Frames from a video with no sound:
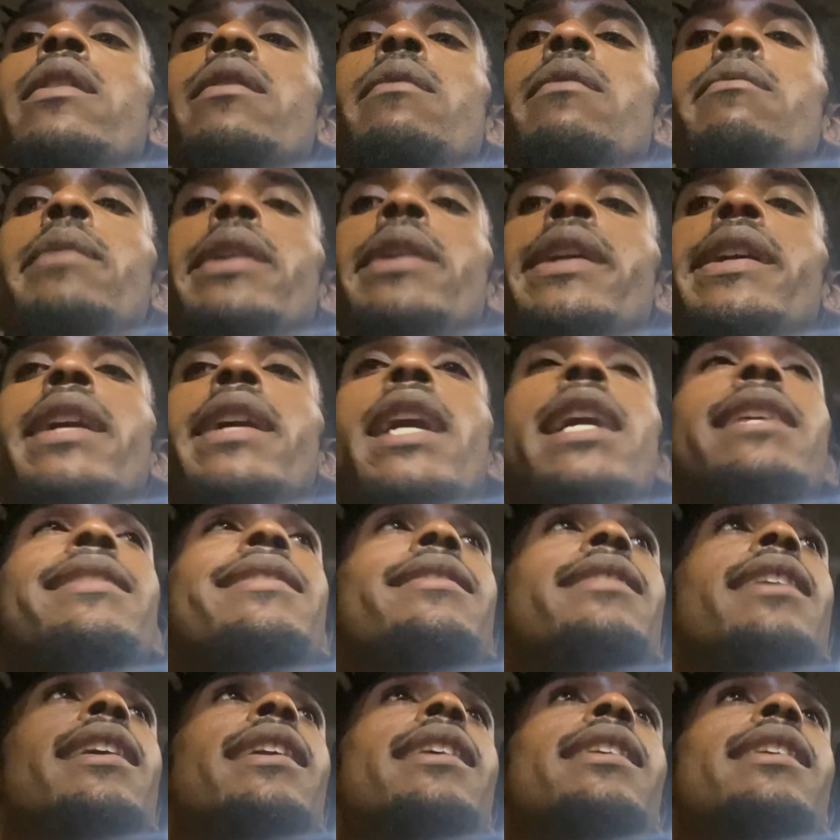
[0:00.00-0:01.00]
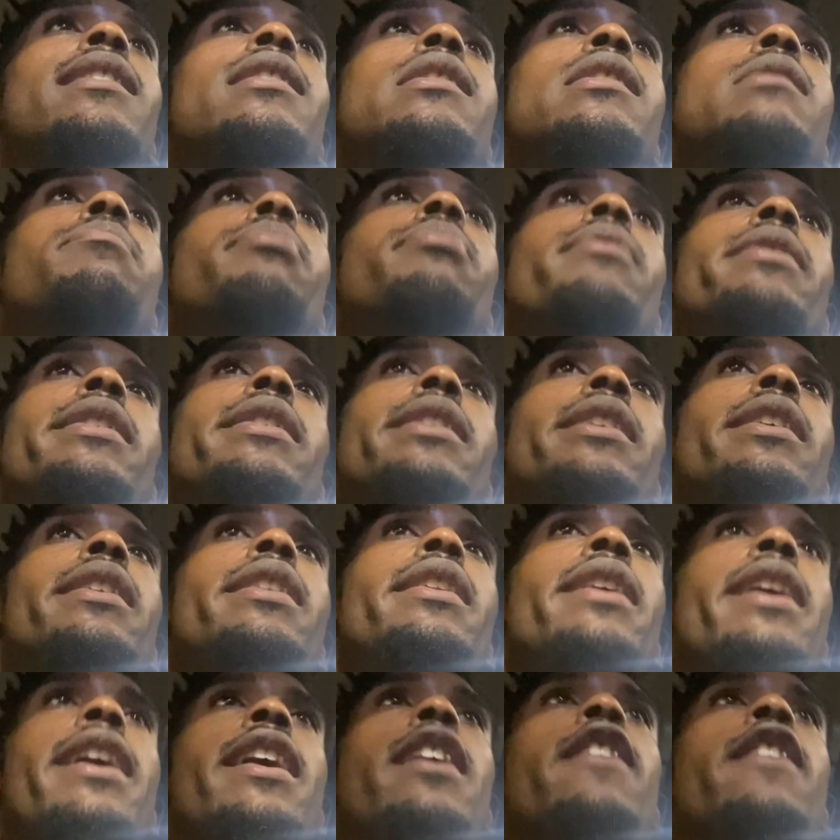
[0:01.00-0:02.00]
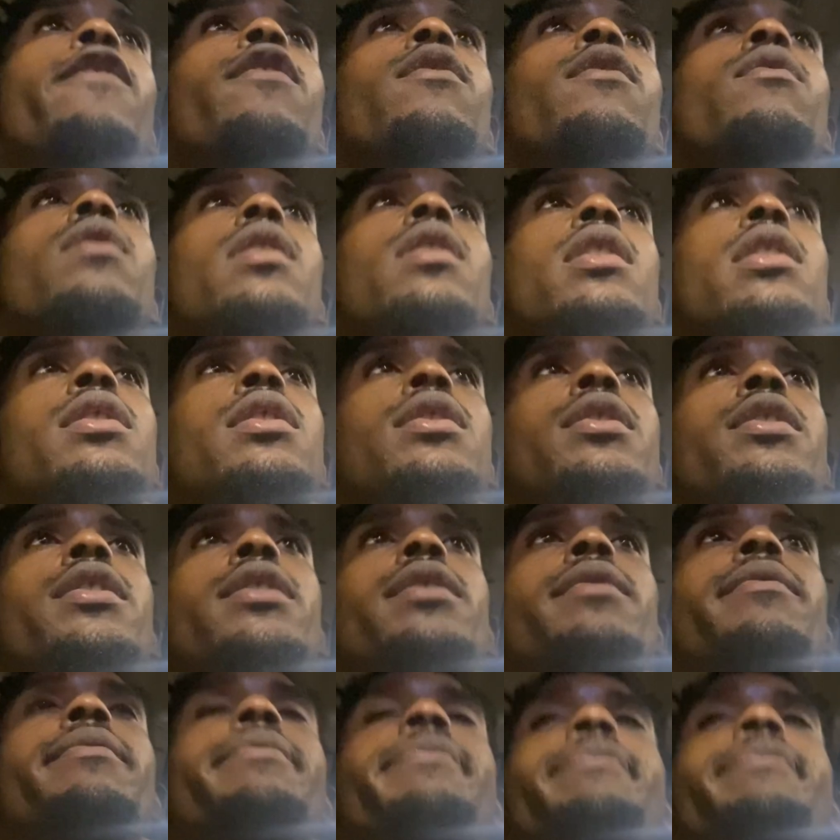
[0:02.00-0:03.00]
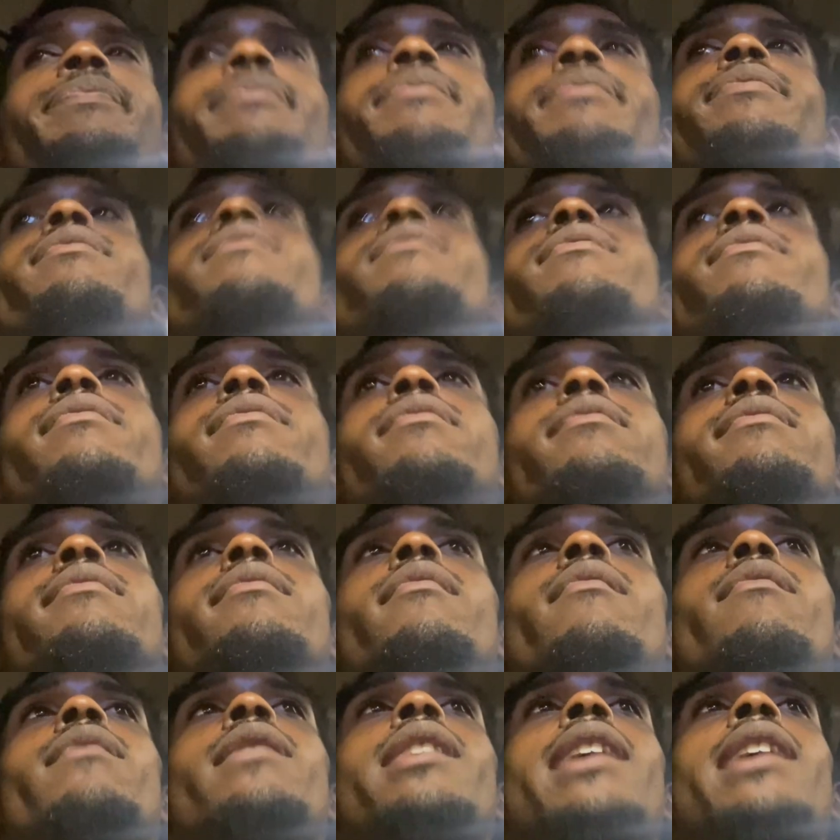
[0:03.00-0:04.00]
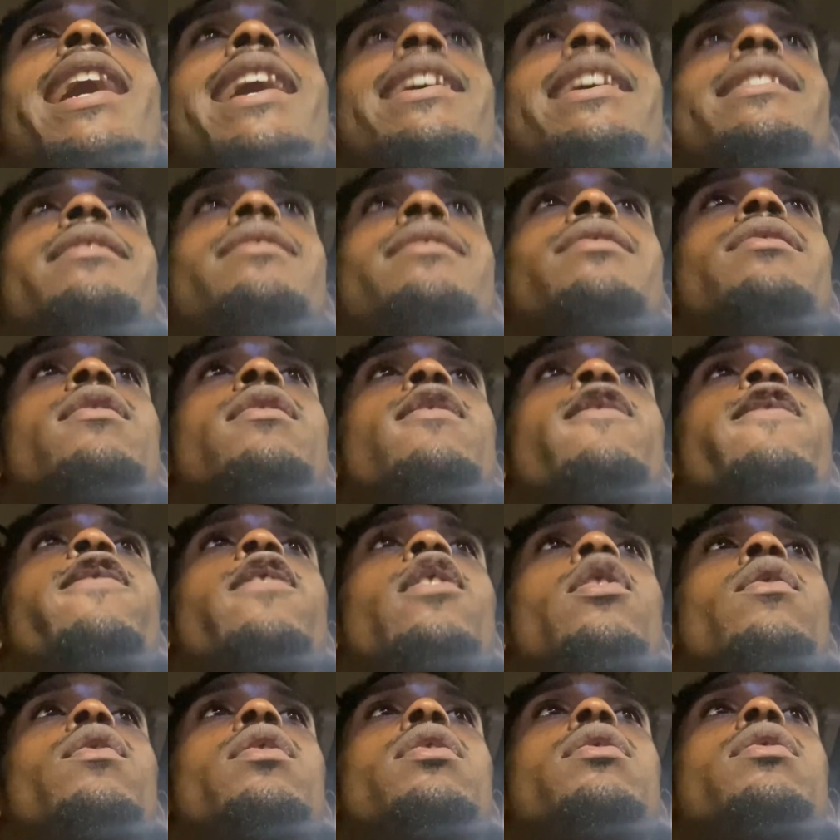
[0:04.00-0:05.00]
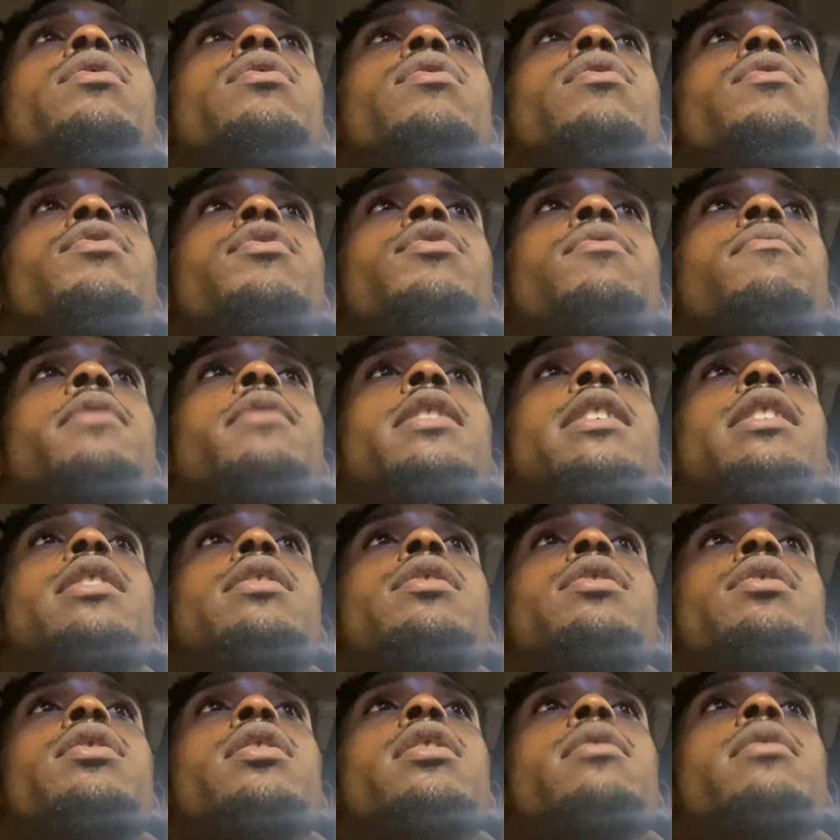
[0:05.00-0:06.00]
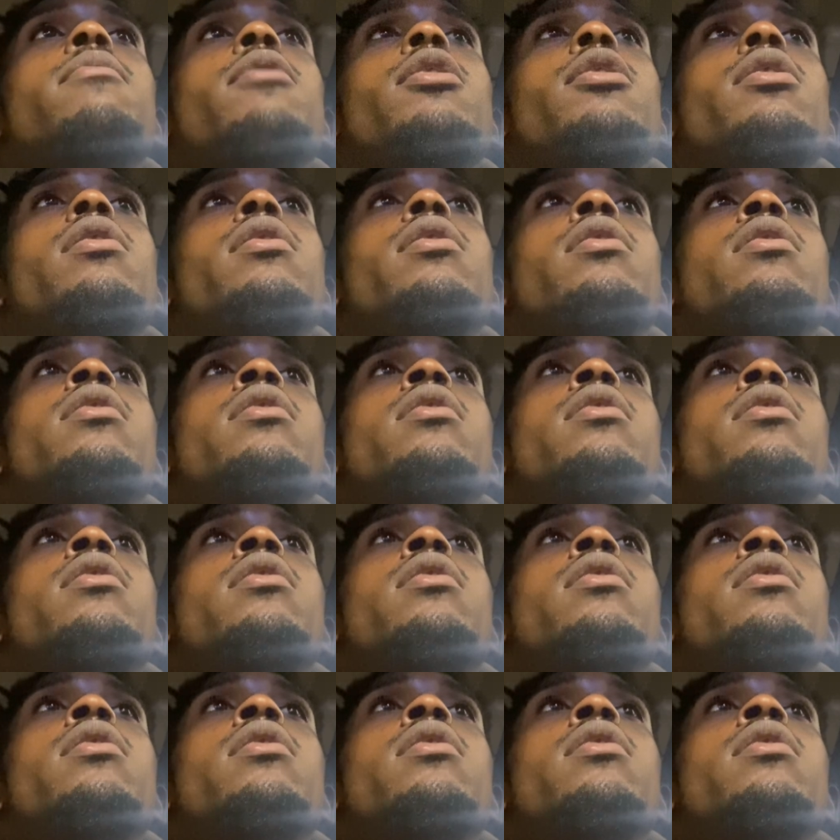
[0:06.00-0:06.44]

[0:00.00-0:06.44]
But I just gotta keep putting in the effort with this shit. I just don't fuck with the social media shit, bro.